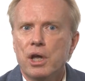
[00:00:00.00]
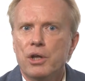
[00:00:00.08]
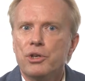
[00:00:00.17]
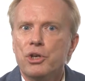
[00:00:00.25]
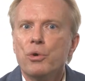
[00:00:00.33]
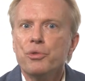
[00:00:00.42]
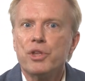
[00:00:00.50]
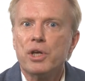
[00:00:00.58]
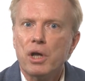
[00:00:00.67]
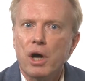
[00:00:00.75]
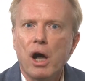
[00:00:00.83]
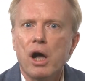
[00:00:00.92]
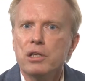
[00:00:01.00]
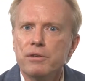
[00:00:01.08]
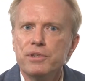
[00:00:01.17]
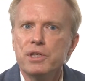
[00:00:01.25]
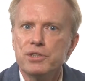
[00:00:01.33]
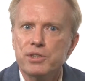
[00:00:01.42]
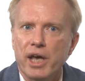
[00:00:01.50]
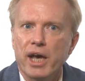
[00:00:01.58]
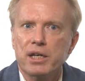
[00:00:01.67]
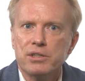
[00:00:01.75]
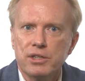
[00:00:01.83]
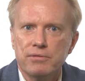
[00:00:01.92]
Note that all of these
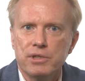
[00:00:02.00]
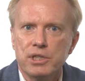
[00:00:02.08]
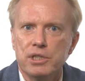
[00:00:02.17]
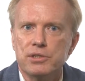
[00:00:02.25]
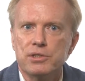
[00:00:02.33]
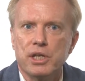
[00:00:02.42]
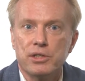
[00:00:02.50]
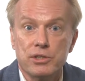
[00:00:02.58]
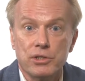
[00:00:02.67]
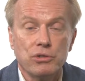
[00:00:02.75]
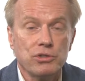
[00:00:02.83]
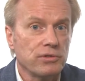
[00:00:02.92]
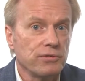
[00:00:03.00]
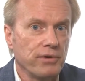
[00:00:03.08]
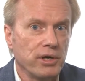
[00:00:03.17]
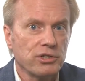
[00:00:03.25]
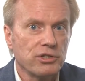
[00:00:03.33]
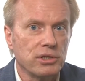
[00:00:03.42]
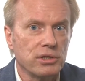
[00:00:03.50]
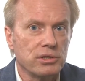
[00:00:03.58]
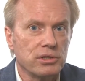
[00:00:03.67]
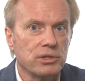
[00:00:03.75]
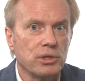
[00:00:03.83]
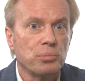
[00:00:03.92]
activities and social
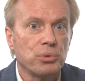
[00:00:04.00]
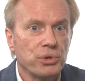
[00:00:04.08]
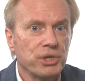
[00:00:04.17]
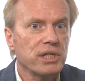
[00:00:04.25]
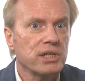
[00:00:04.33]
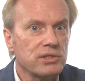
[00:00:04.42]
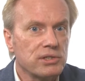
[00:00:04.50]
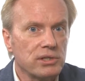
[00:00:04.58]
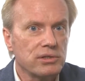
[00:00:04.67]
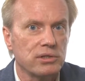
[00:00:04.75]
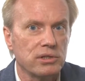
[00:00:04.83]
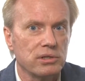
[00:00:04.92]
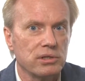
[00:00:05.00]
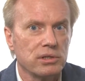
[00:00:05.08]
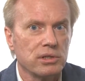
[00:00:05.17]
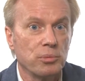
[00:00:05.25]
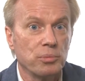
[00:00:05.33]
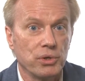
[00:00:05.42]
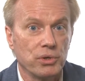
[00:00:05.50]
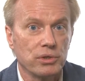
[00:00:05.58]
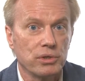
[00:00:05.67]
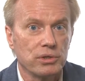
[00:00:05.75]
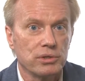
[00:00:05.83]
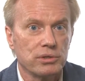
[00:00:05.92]
functions pre-existed
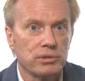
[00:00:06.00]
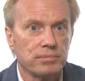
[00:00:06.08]
computers.